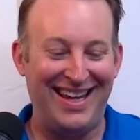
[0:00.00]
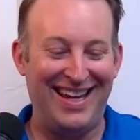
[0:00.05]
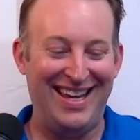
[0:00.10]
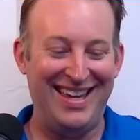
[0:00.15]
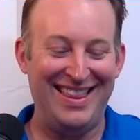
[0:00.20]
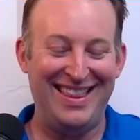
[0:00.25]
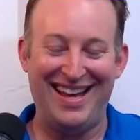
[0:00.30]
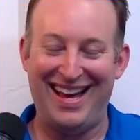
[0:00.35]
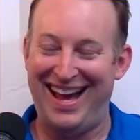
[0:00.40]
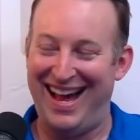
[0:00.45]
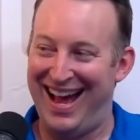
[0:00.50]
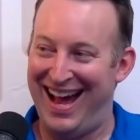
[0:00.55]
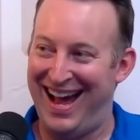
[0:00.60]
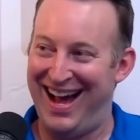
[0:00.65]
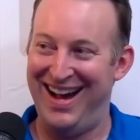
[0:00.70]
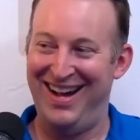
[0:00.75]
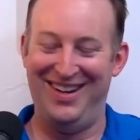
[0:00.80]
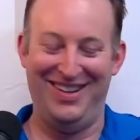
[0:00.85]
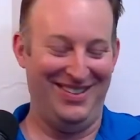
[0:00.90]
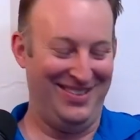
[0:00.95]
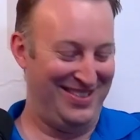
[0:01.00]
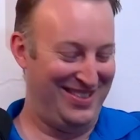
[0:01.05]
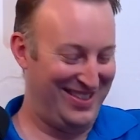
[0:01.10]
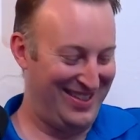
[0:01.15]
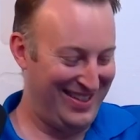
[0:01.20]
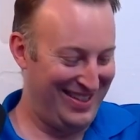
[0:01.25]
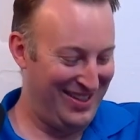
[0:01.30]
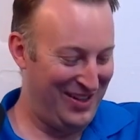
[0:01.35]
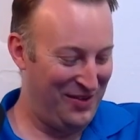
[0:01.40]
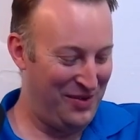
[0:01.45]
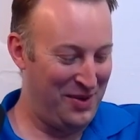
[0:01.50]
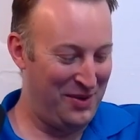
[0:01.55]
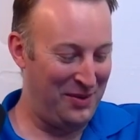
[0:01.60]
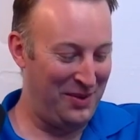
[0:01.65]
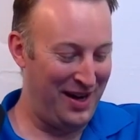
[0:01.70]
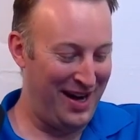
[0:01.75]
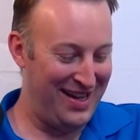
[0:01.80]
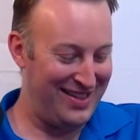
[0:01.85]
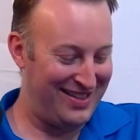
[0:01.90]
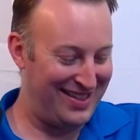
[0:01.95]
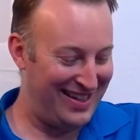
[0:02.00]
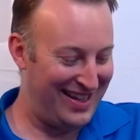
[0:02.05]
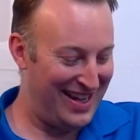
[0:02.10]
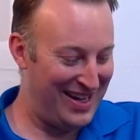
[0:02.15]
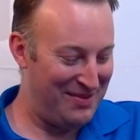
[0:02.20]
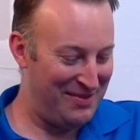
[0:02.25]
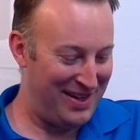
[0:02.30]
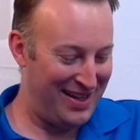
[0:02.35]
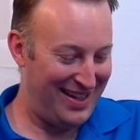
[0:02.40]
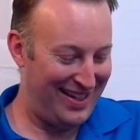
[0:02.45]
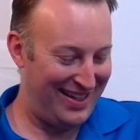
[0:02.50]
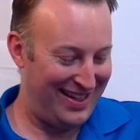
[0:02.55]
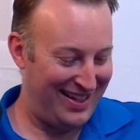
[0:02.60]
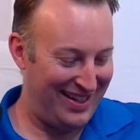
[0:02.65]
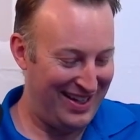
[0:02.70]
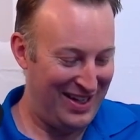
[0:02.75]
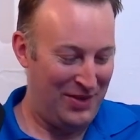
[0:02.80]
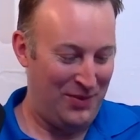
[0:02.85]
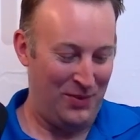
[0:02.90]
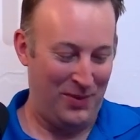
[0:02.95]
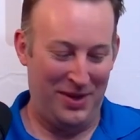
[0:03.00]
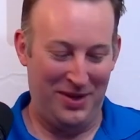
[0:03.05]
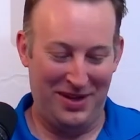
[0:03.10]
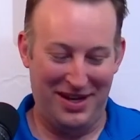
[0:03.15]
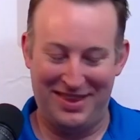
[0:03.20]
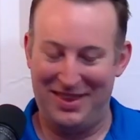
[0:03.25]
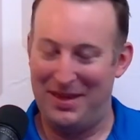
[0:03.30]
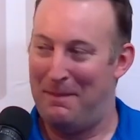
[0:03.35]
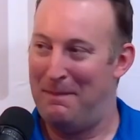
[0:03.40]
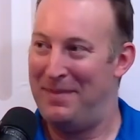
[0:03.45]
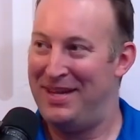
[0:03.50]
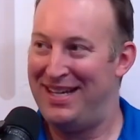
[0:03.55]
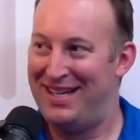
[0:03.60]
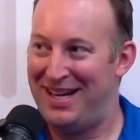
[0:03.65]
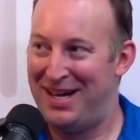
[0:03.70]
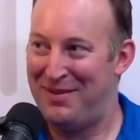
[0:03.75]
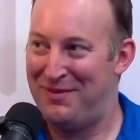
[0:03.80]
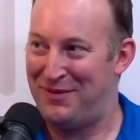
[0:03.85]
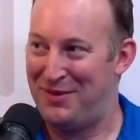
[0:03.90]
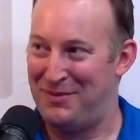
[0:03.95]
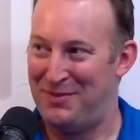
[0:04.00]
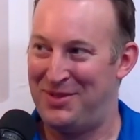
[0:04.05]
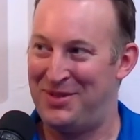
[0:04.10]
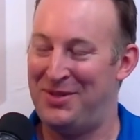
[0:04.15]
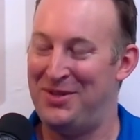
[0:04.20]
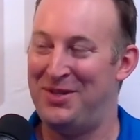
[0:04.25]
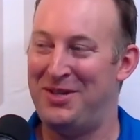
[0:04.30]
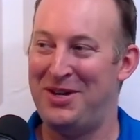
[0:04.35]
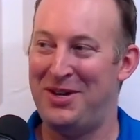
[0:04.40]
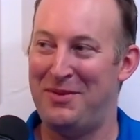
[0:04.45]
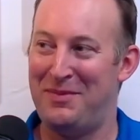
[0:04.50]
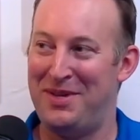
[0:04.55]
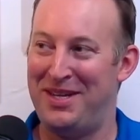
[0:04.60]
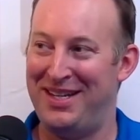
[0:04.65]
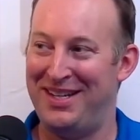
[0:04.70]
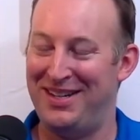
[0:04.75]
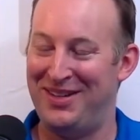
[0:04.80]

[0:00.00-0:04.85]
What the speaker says: in the house. You know where we're at today, Mike? We are at the MeetUp from StudioME in